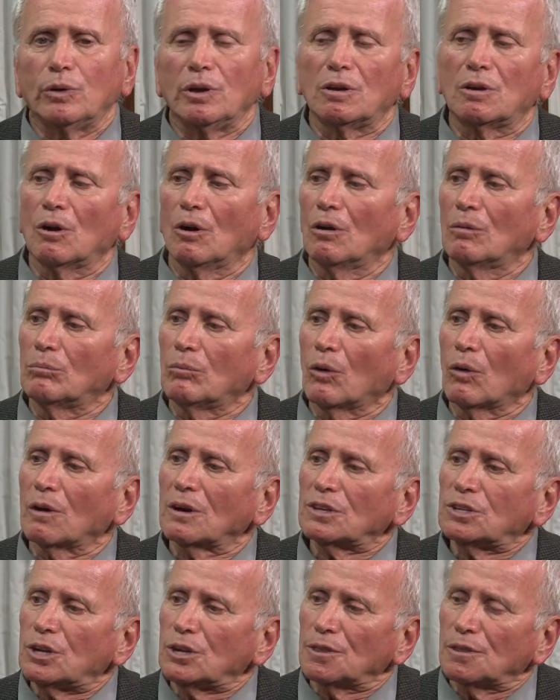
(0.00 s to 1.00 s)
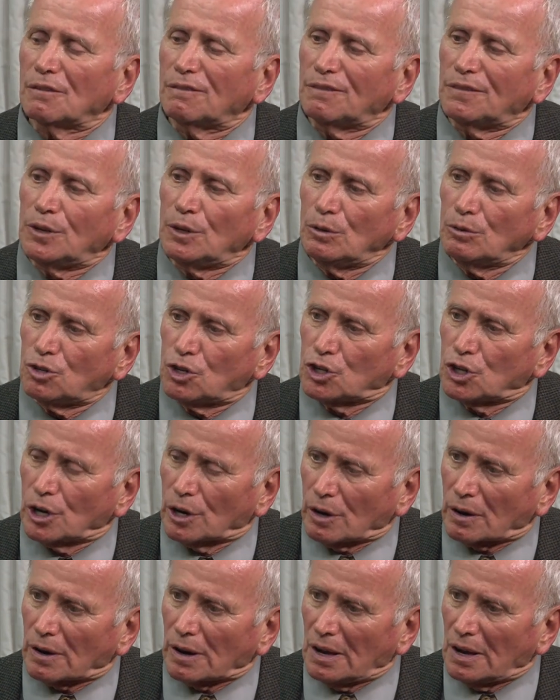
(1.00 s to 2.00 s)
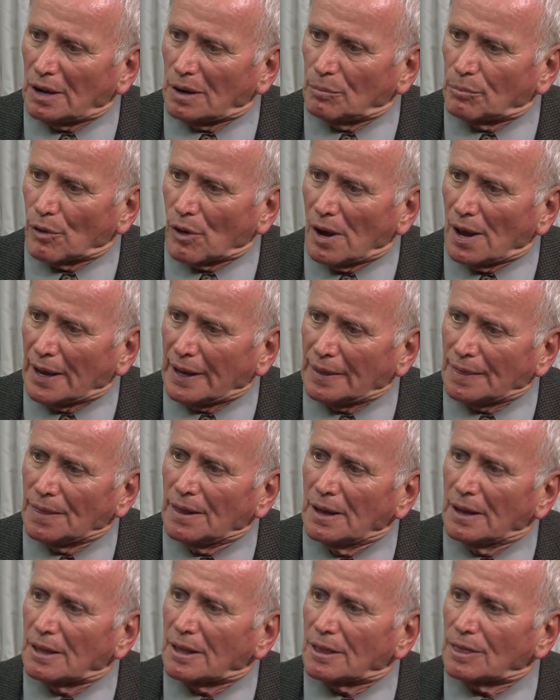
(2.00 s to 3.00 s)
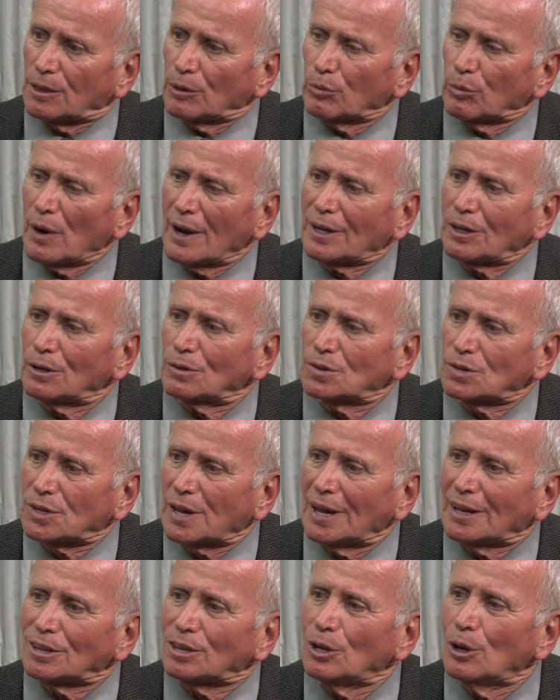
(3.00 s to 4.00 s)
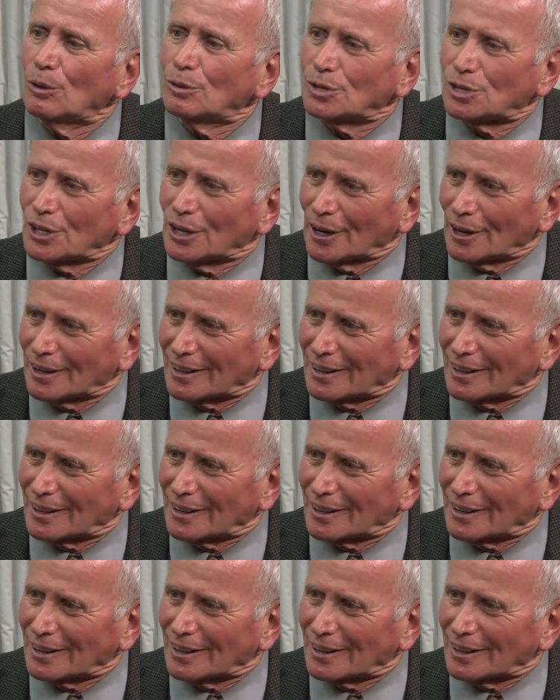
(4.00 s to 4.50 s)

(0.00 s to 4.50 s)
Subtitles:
go more into the future, Brian, the records get nosier.